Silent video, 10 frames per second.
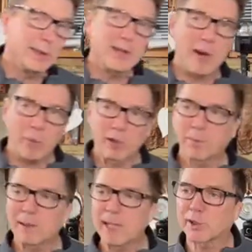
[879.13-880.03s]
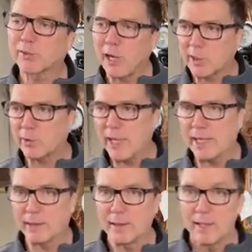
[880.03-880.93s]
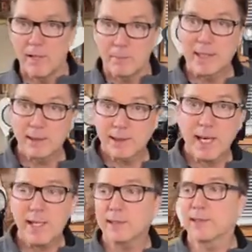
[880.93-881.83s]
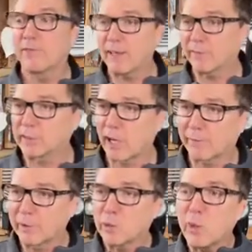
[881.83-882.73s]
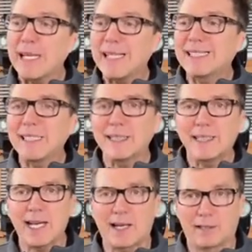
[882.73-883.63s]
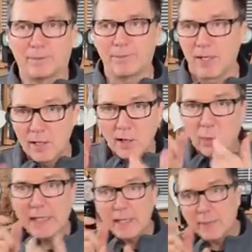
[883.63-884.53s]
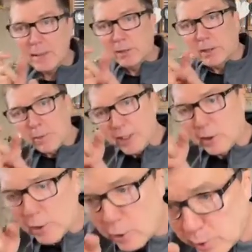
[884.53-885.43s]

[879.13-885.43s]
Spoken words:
So that worked, but that's frustrating because again, as event photographers, we need TTL. We need to be able to come in